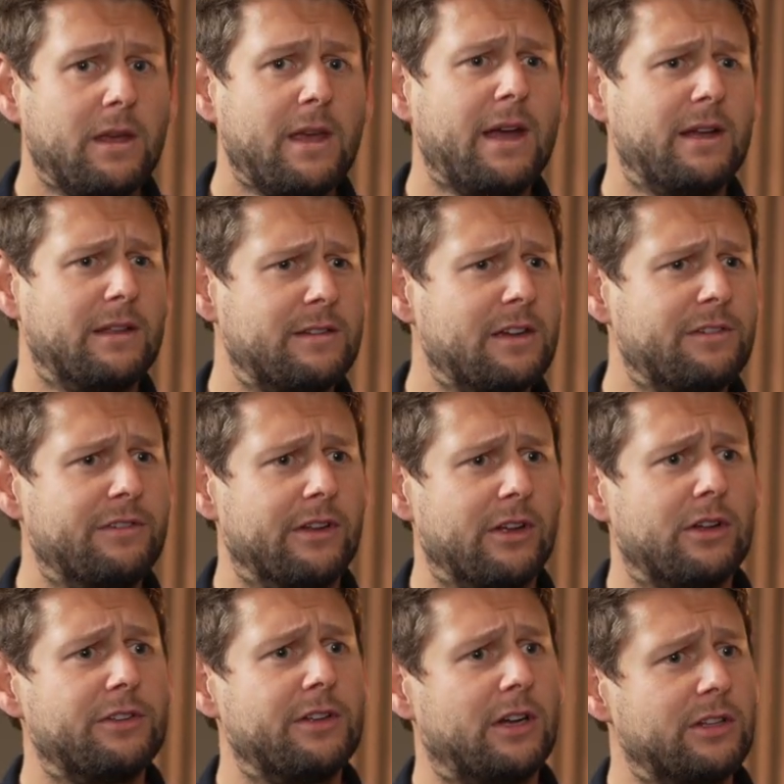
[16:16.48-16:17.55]
Yeah,
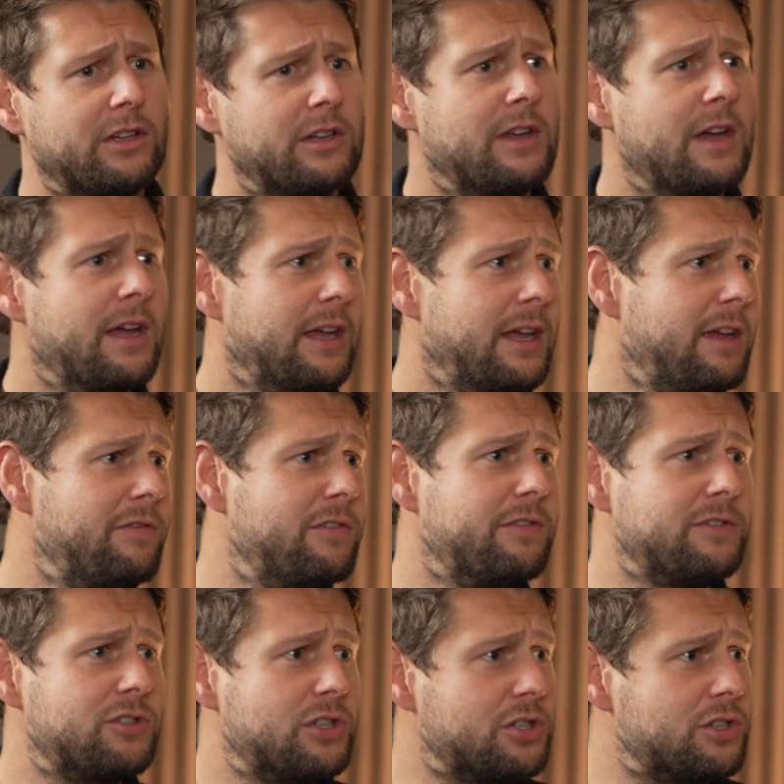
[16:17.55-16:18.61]
definitely. I think even if
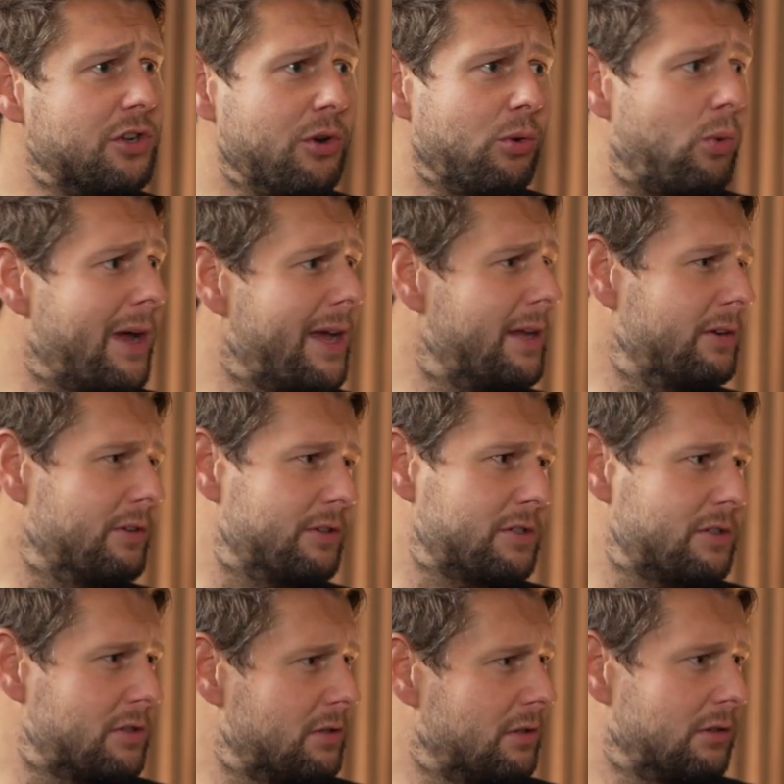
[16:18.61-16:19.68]
it's just an
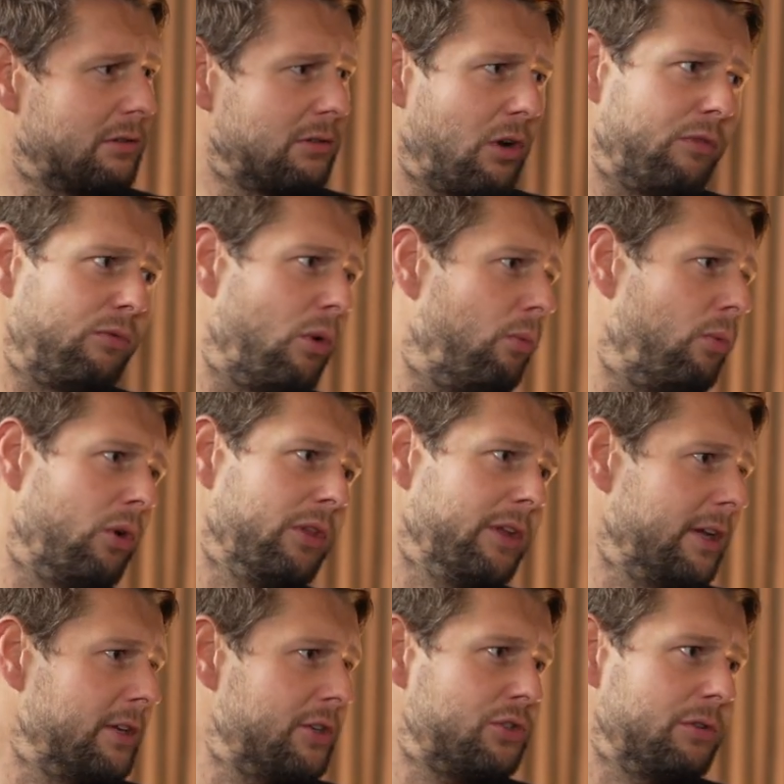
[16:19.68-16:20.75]
awareness of what
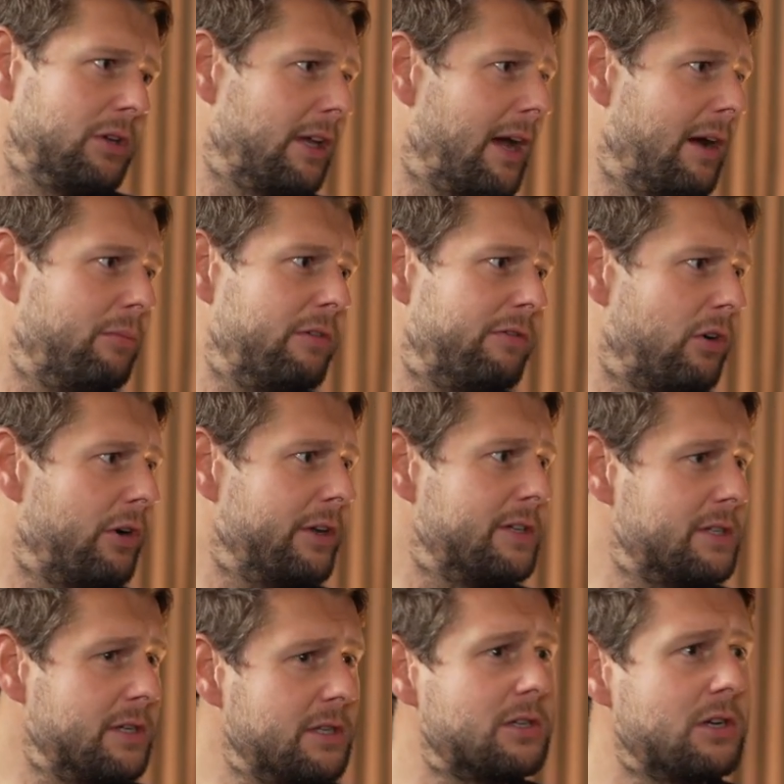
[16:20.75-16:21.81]
the industry can provide
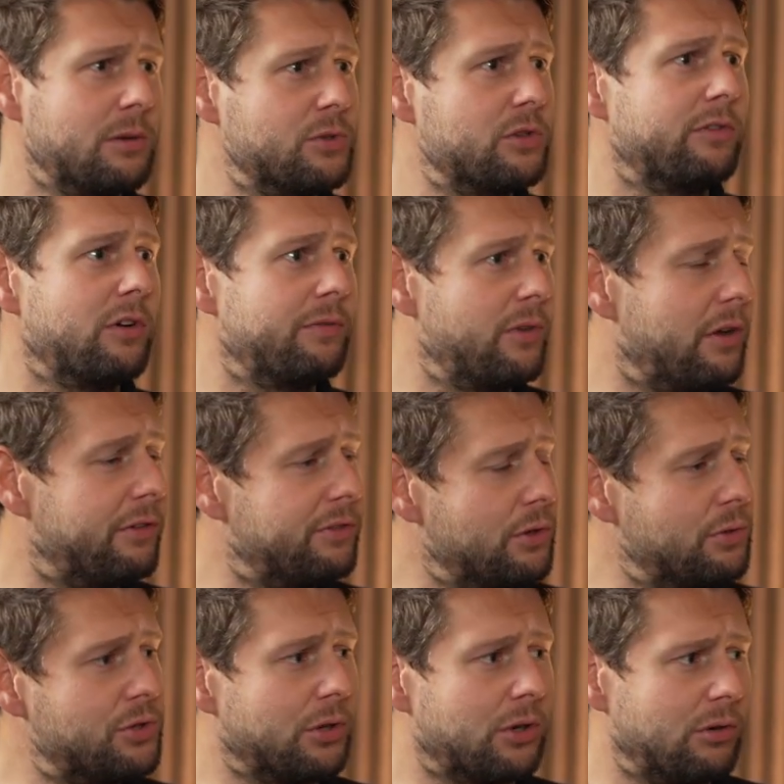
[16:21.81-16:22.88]
is in terms of a
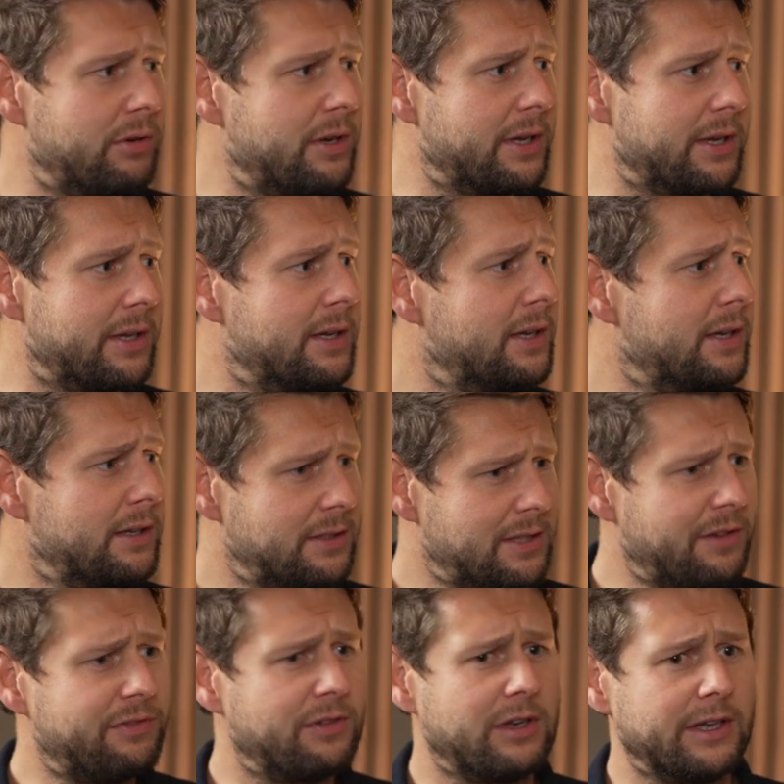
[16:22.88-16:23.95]
future career.
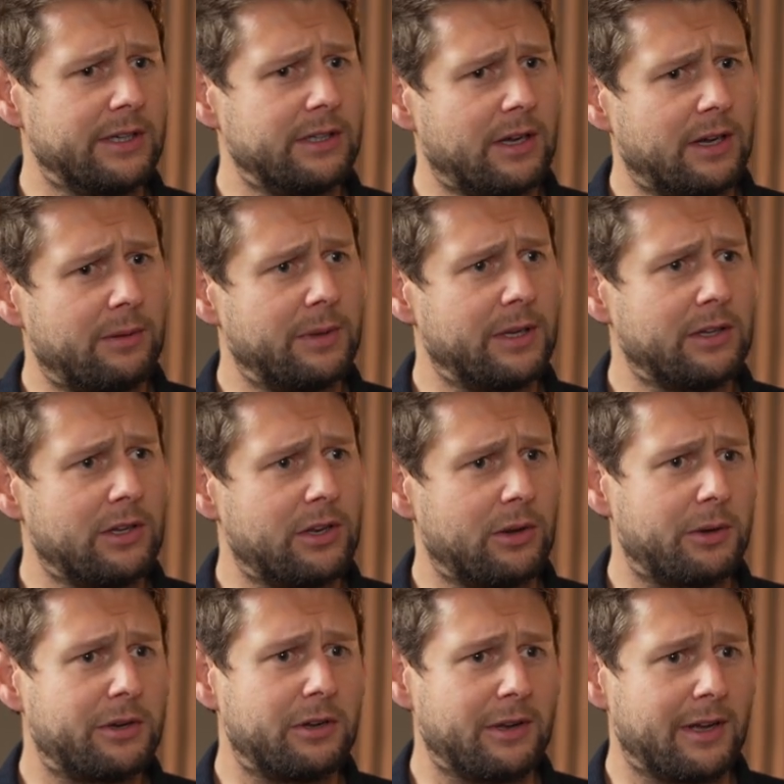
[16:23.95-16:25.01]
Definitely. I mean, you know,
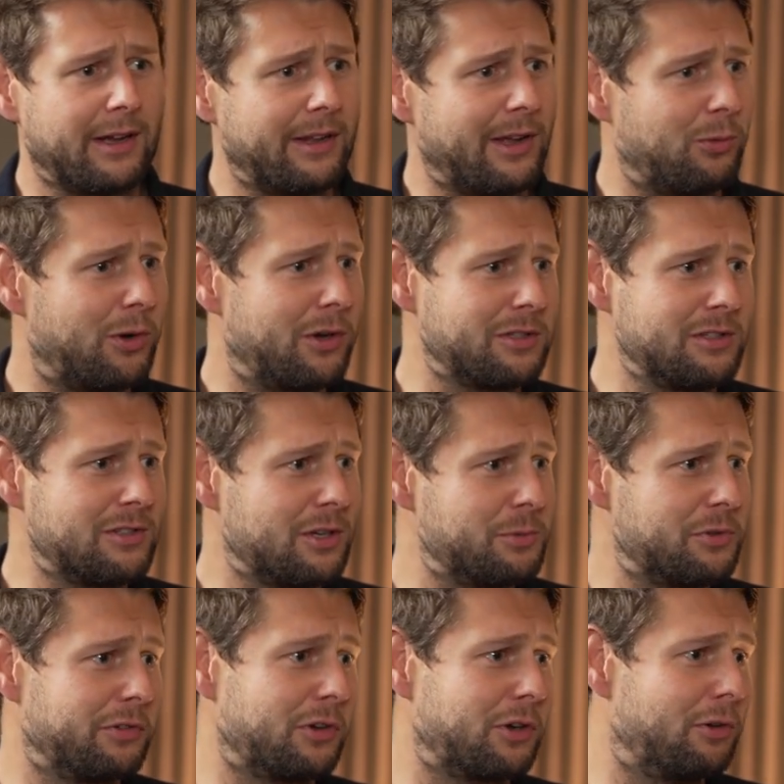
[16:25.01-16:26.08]
I don't know how that works in terms
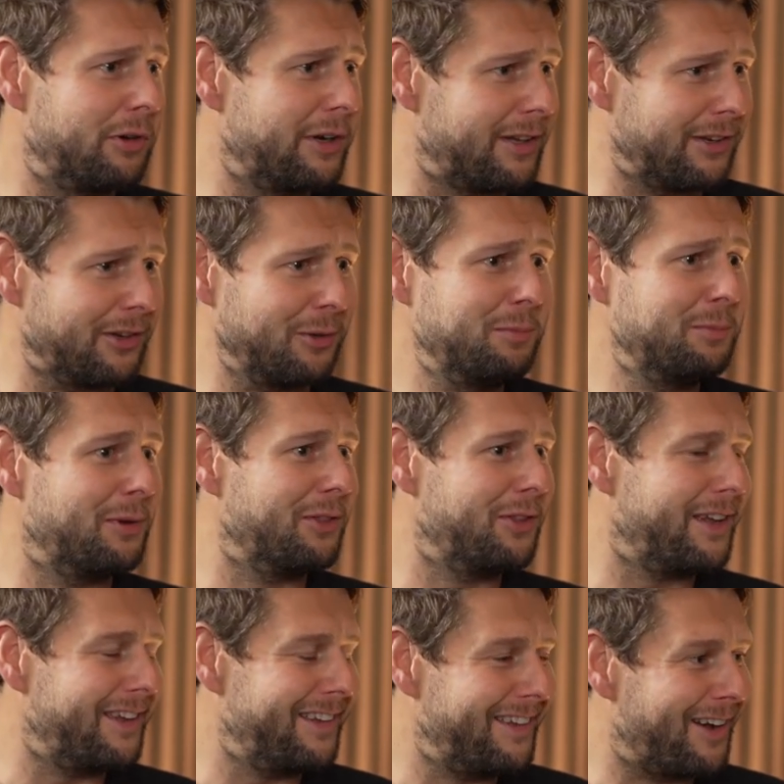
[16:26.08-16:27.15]
of a curriculum, but
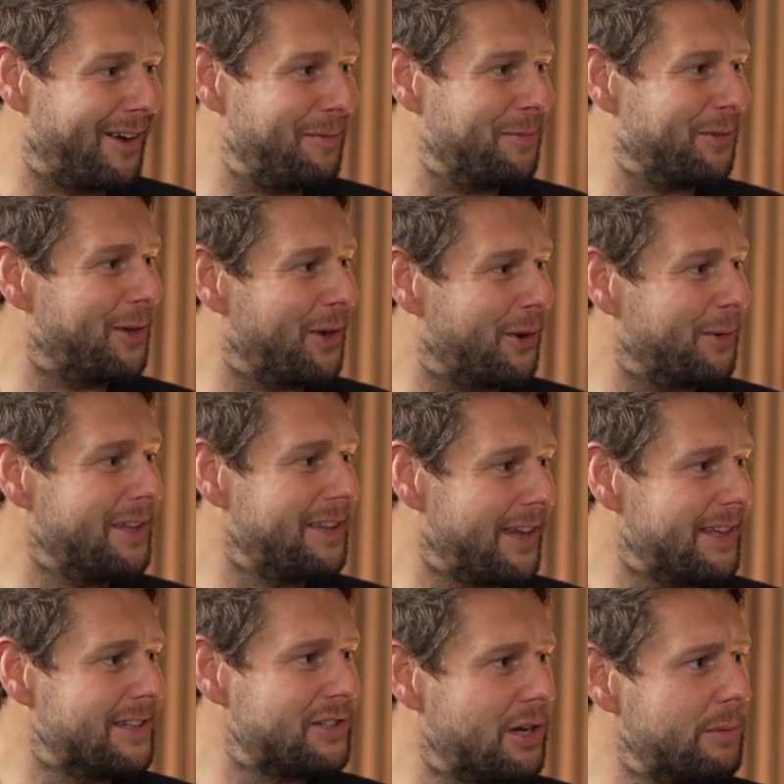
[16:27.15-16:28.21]
the you know,
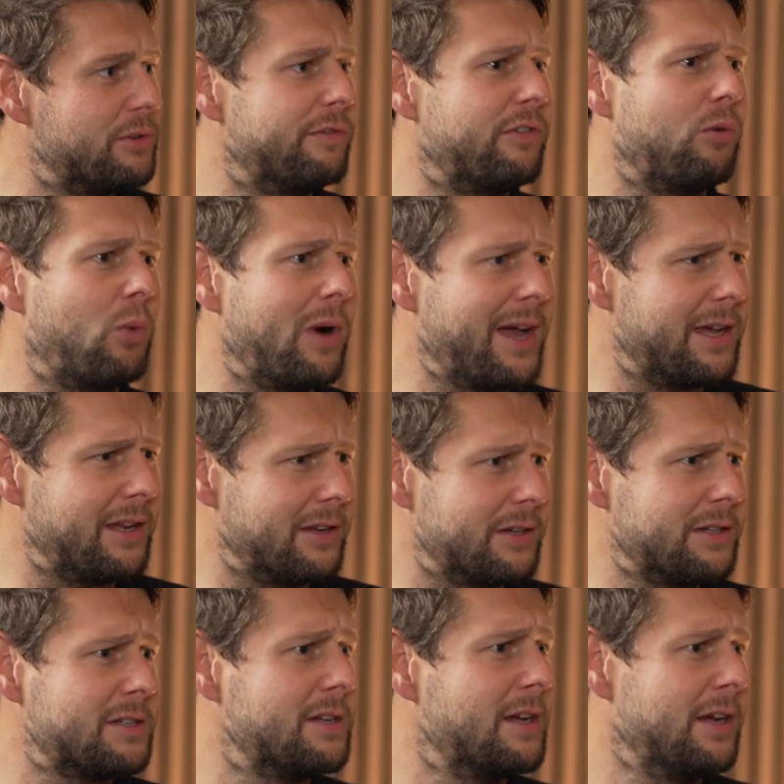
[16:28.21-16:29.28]
in terms of
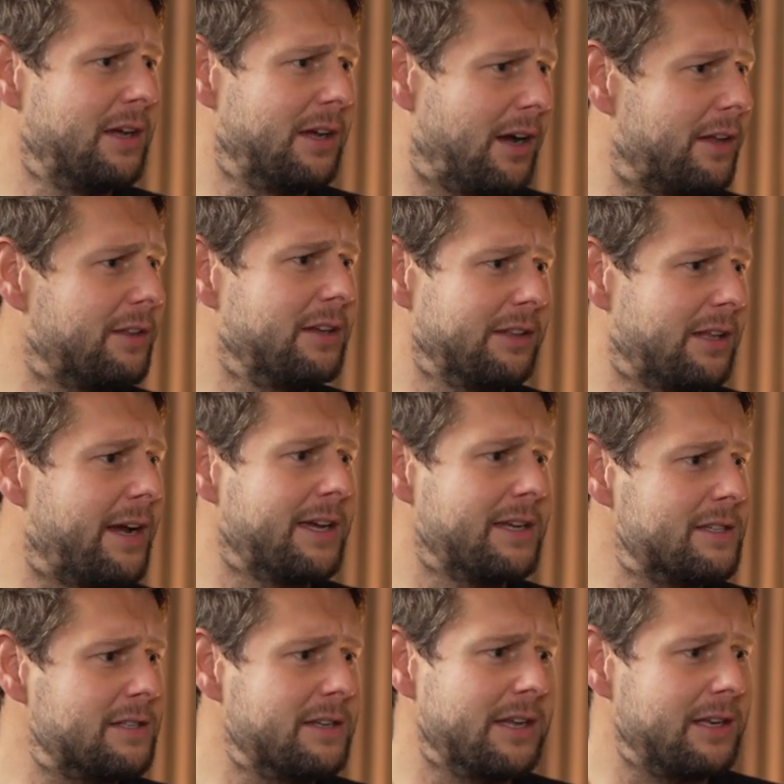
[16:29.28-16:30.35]
awareness, I think that
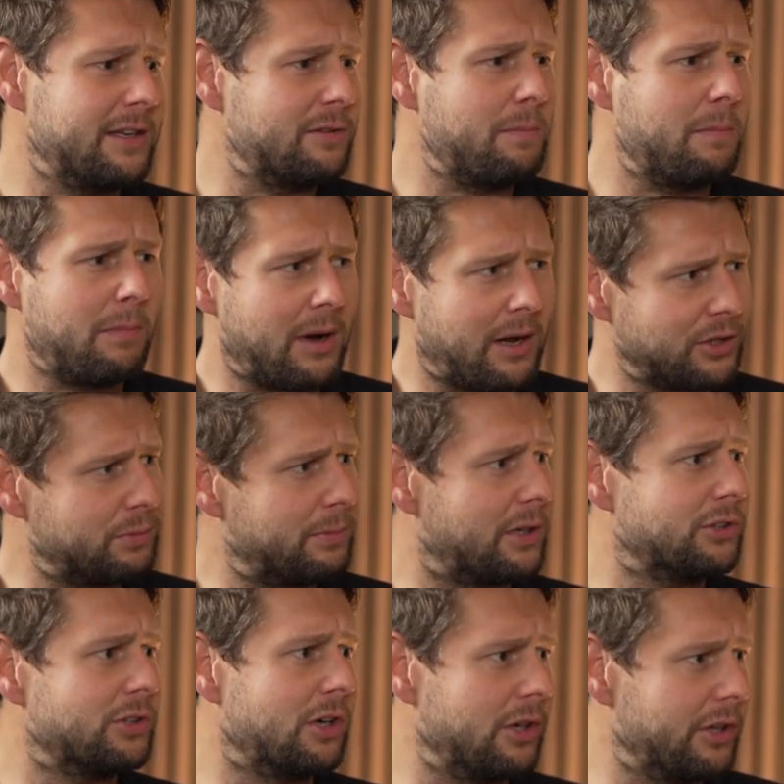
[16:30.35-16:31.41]
is needed much
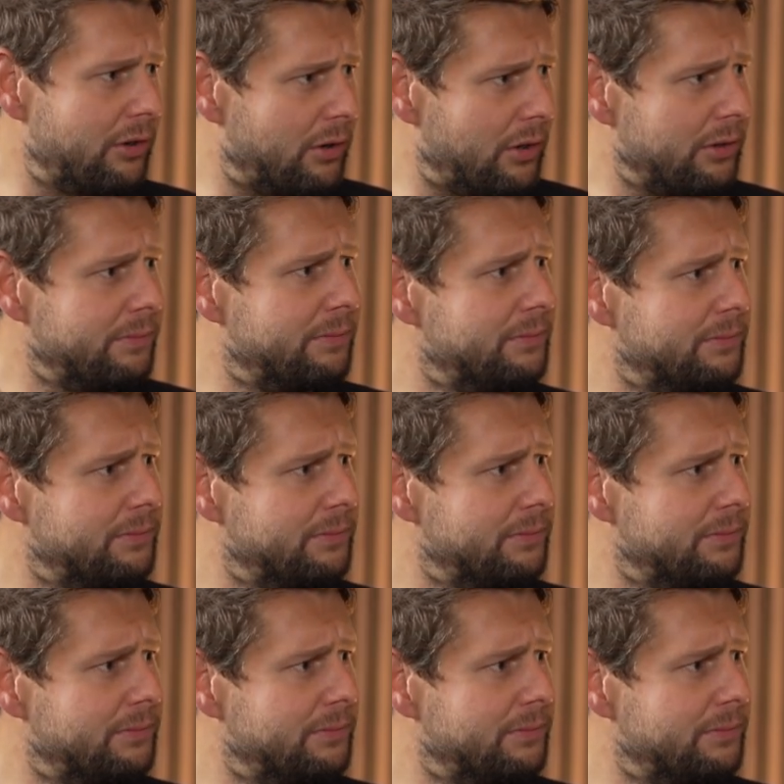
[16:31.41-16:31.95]
earlier on.